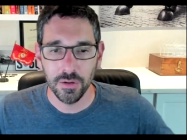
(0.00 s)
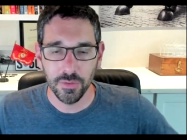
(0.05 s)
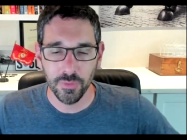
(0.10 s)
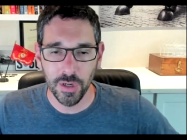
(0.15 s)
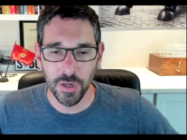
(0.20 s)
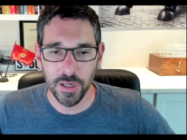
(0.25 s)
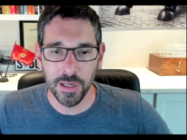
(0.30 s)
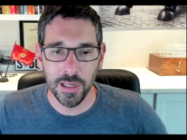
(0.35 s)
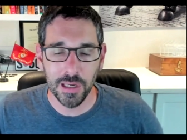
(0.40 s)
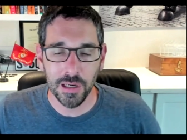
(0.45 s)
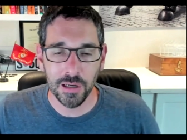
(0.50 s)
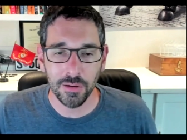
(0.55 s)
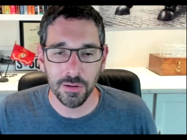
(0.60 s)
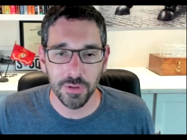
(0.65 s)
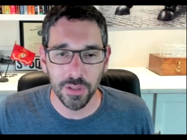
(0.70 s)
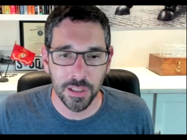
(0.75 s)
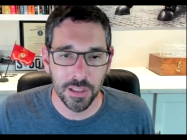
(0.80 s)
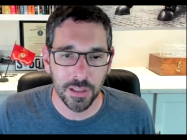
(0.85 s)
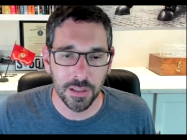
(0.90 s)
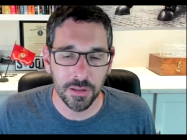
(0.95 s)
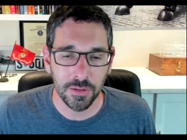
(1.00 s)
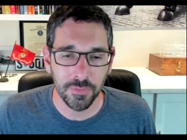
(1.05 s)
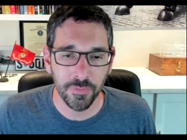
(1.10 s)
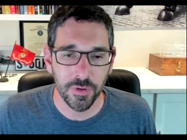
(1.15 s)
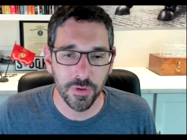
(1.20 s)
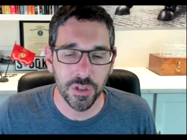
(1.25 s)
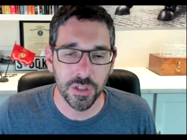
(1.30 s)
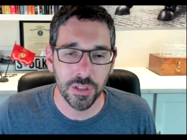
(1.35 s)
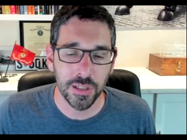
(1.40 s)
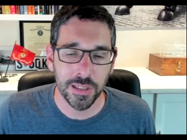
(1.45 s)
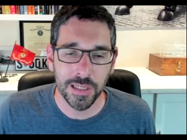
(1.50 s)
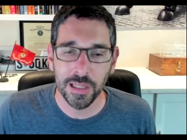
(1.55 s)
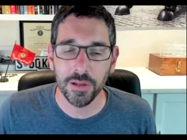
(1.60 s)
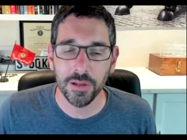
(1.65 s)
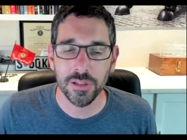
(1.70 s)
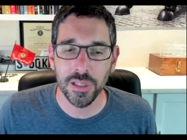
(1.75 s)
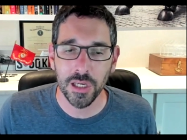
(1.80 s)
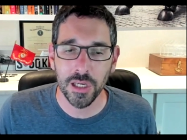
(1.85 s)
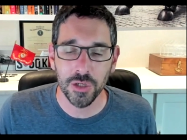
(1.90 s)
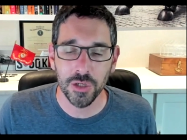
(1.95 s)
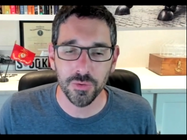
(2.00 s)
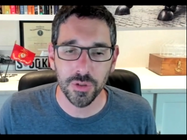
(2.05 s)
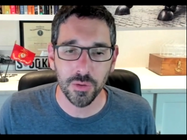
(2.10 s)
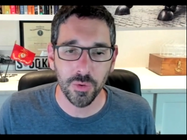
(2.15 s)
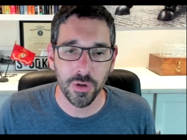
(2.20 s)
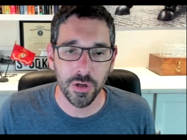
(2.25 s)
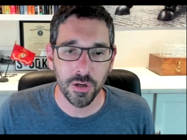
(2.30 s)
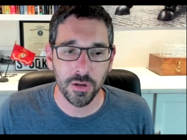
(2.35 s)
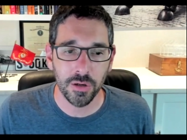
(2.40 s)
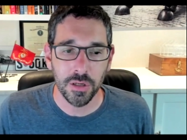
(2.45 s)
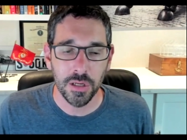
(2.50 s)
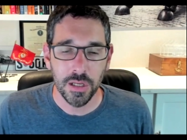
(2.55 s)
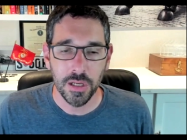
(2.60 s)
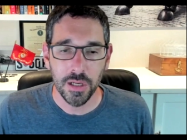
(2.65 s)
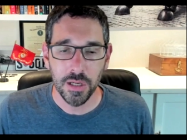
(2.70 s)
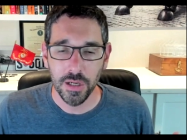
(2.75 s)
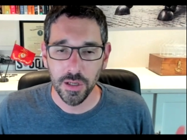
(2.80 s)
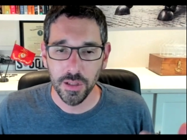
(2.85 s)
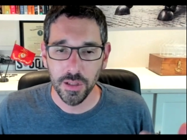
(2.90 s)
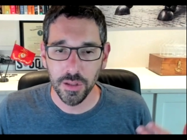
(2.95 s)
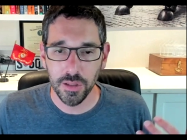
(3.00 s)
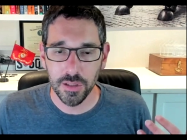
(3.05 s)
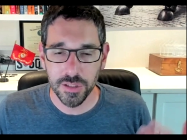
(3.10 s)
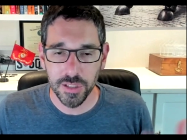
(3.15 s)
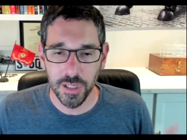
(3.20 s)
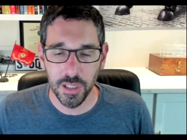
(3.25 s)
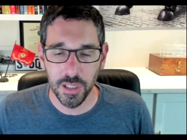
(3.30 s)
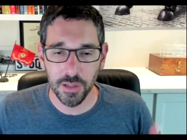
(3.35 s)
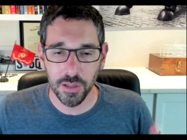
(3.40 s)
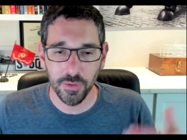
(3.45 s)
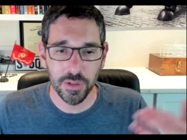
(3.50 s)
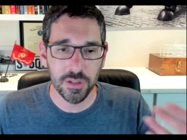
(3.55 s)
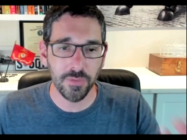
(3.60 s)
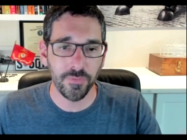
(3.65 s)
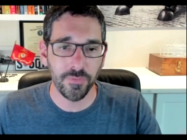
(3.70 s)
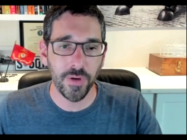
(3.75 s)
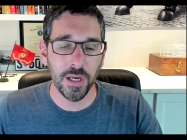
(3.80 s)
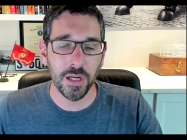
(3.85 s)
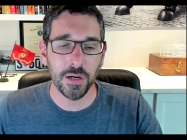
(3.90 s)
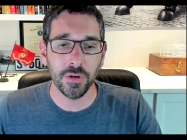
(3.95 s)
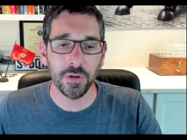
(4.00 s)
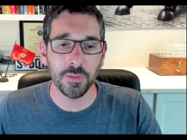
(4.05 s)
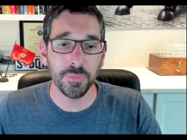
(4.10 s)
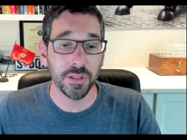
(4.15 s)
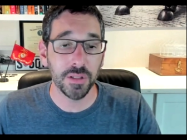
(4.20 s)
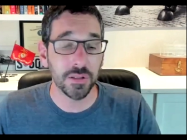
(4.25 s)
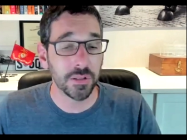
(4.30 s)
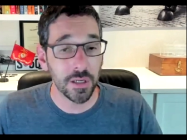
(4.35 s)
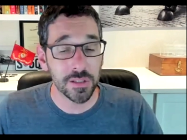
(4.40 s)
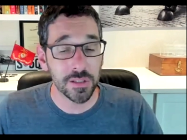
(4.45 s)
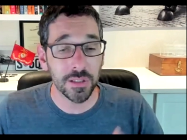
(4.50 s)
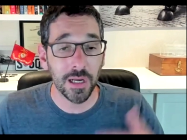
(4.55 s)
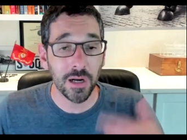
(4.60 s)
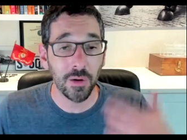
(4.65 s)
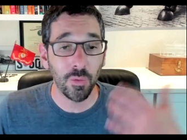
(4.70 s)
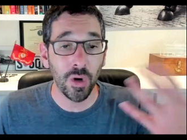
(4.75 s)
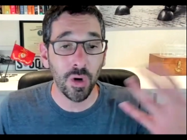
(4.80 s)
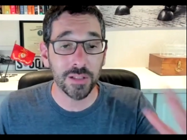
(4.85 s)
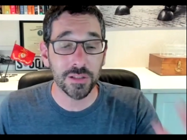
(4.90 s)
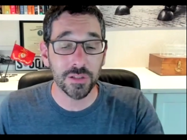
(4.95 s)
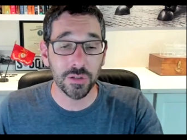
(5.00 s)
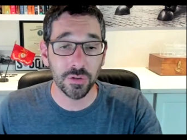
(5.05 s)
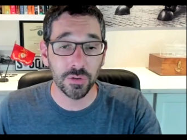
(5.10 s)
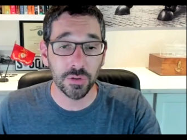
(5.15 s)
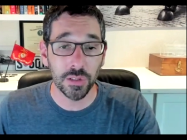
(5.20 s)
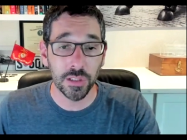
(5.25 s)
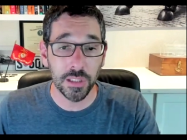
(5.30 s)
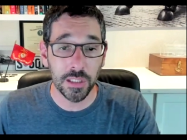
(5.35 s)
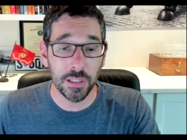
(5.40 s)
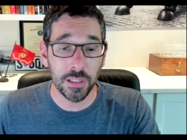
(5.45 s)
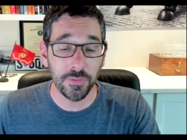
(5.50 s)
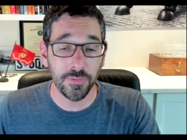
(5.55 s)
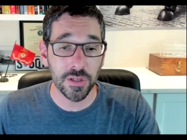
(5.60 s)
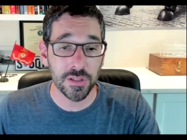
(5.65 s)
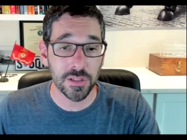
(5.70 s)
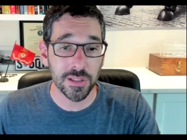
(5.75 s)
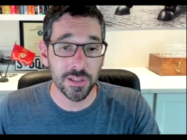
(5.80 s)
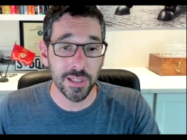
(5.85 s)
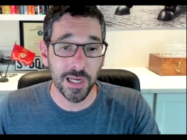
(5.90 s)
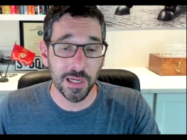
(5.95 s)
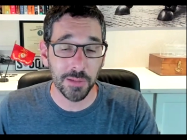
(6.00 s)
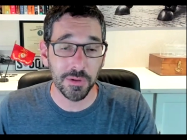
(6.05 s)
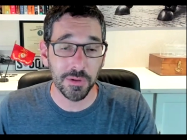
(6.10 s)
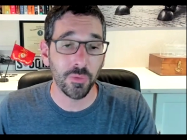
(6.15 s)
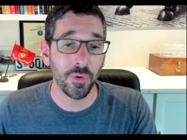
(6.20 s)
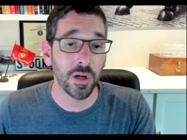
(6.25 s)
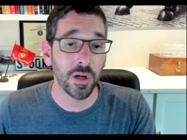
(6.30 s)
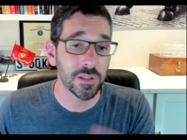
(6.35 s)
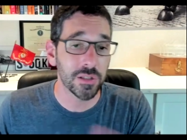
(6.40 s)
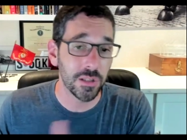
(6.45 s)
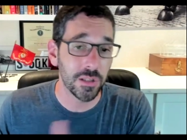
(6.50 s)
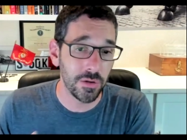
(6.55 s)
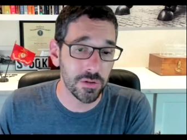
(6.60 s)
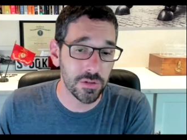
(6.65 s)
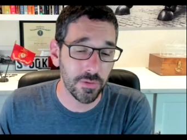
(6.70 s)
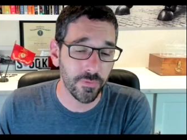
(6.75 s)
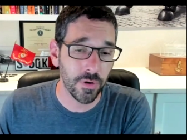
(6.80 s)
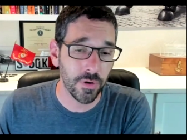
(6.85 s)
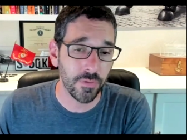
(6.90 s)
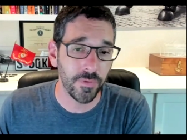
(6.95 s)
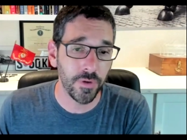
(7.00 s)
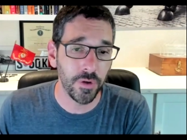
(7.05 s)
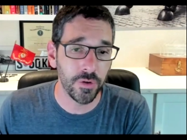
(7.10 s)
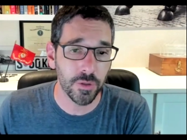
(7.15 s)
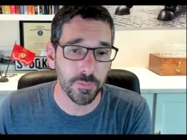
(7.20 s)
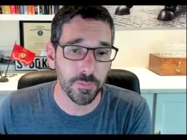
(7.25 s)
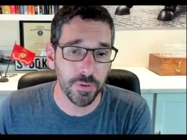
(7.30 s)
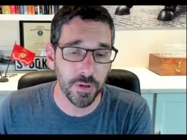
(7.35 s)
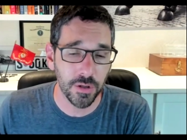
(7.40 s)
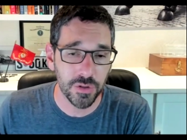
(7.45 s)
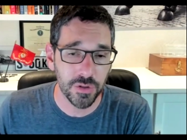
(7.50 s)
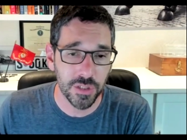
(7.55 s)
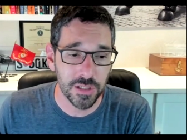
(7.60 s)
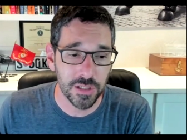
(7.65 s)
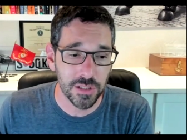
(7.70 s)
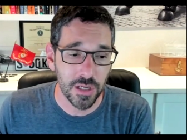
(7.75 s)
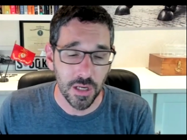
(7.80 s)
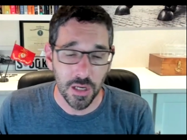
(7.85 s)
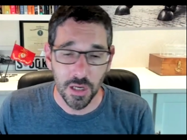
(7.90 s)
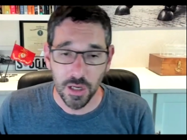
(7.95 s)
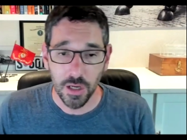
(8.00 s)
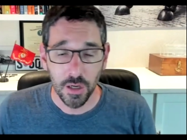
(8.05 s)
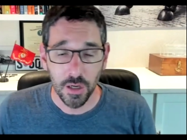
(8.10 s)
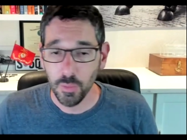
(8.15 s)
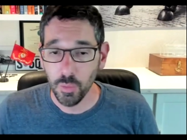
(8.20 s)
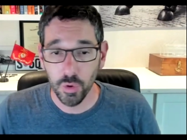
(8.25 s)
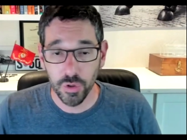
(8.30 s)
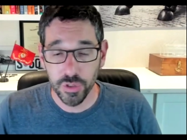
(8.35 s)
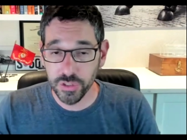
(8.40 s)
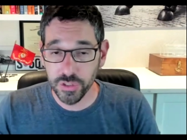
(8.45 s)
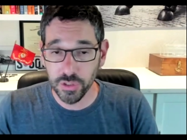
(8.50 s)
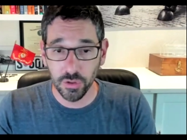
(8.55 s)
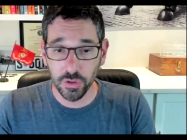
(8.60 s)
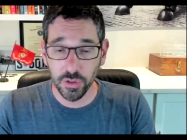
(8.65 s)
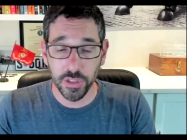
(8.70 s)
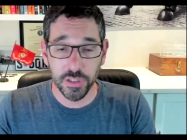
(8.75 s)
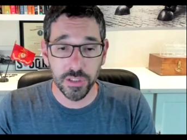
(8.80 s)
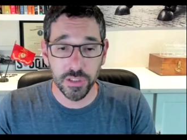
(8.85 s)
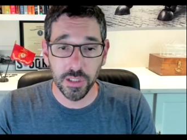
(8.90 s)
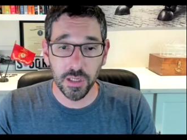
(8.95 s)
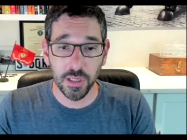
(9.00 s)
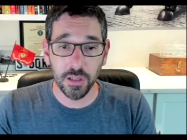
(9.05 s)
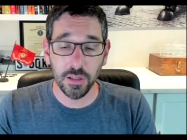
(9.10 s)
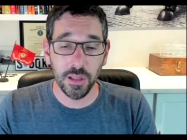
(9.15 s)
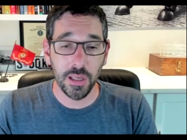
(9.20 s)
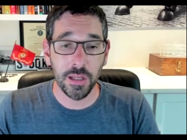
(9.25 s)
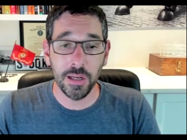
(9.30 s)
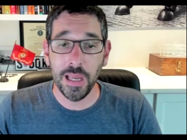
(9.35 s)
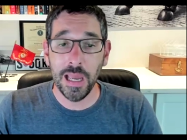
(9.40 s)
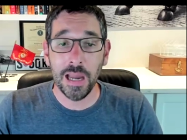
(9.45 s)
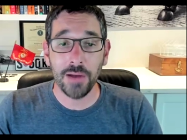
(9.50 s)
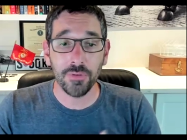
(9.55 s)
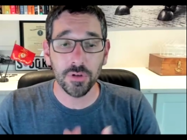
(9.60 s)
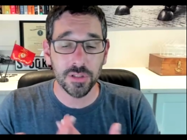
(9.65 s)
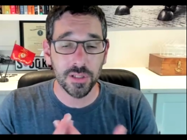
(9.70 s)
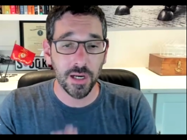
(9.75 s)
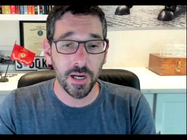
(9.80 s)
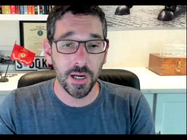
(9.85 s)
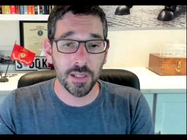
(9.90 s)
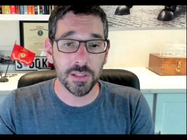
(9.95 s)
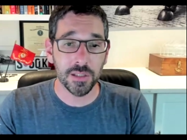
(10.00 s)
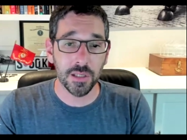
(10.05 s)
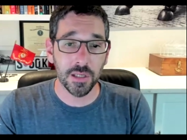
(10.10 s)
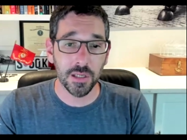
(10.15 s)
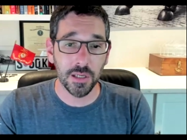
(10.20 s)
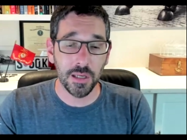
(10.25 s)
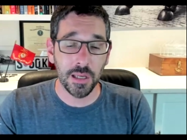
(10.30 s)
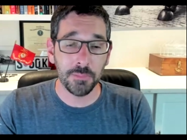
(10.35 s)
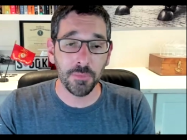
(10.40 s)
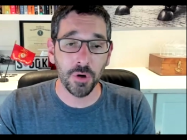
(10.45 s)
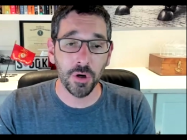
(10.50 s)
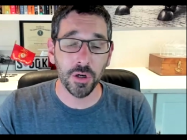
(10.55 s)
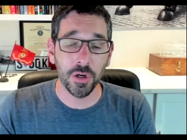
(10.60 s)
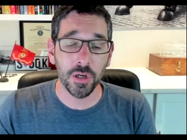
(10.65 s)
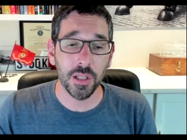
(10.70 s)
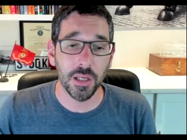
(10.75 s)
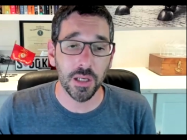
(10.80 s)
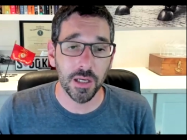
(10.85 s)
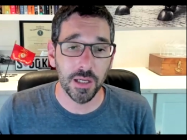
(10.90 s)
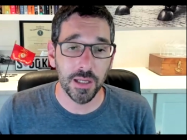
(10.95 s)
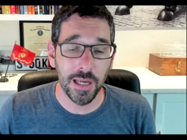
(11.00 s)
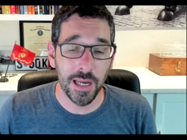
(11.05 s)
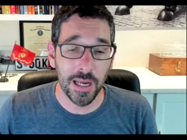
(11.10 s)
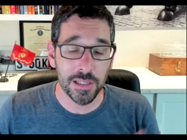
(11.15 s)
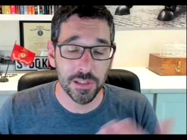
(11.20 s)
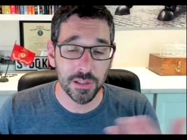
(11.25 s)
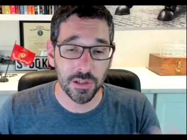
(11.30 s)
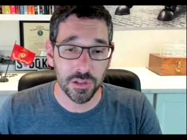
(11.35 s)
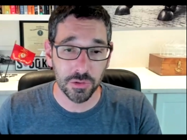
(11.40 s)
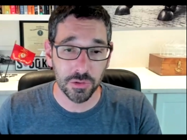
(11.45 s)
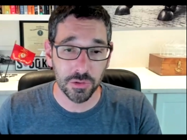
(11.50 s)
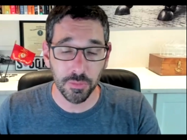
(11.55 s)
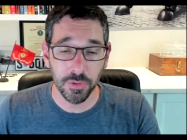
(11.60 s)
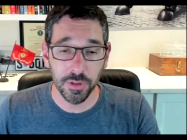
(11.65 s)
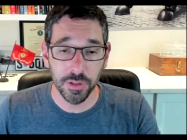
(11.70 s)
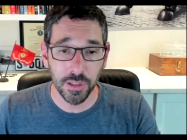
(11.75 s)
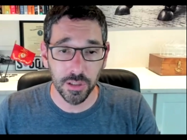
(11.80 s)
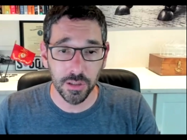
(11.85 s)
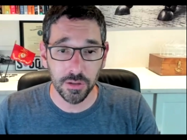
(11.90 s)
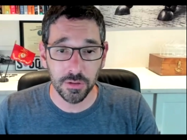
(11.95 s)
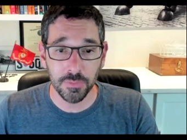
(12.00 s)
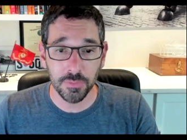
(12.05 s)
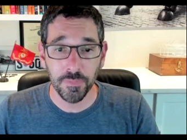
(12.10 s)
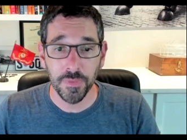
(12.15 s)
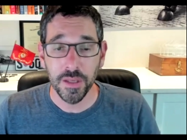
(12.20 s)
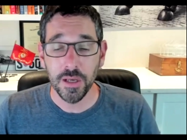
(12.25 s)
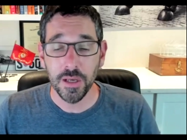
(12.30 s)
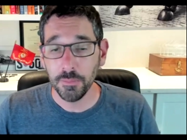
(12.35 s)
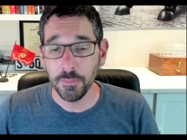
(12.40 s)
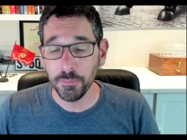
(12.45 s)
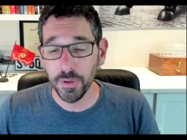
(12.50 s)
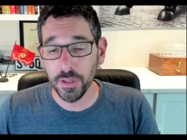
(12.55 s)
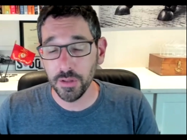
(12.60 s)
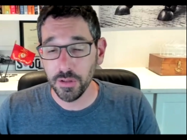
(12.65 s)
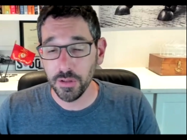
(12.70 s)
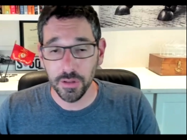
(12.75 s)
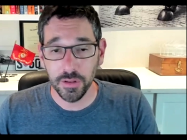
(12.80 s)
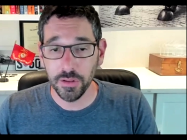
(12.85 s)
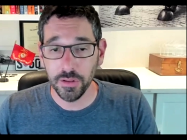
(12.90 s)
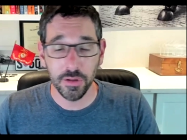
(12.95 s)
right now in Virginia, in Alexandria, where the seller is a veteran but does not want to leave his entitlement. He wants to use it for a future purchase. We're still listing it and advertising it and marketing it as an assumable loan, but